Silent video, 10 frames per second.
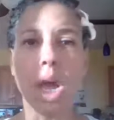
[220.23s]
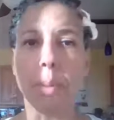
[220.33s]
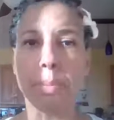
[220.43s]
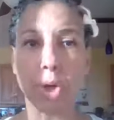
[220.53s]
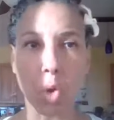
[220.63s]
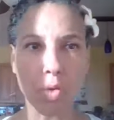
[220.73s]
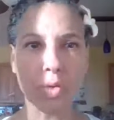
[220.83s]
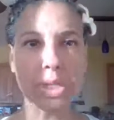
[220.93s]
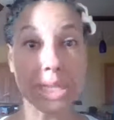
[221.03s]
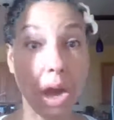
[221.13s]
But
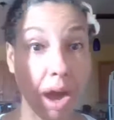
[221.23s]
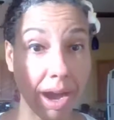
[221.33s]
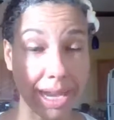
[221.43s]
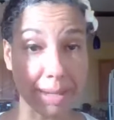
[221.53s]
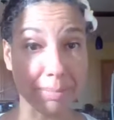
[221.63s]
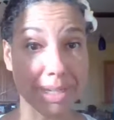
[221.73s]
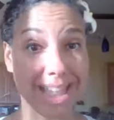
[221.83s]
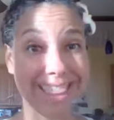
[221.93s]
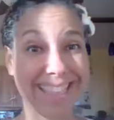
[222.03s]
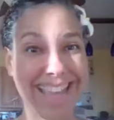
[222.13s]
over time,
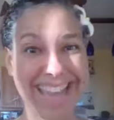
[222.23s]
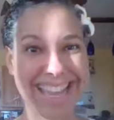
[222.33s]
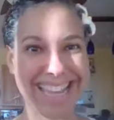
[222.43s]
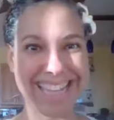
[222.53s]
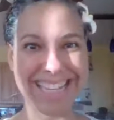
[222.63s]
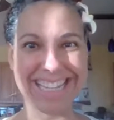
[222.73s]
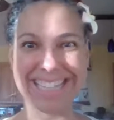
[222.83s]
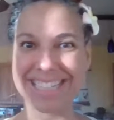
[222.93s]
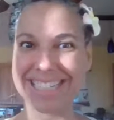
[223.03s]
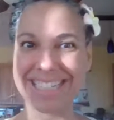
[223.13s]

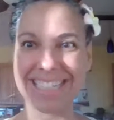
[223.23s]
they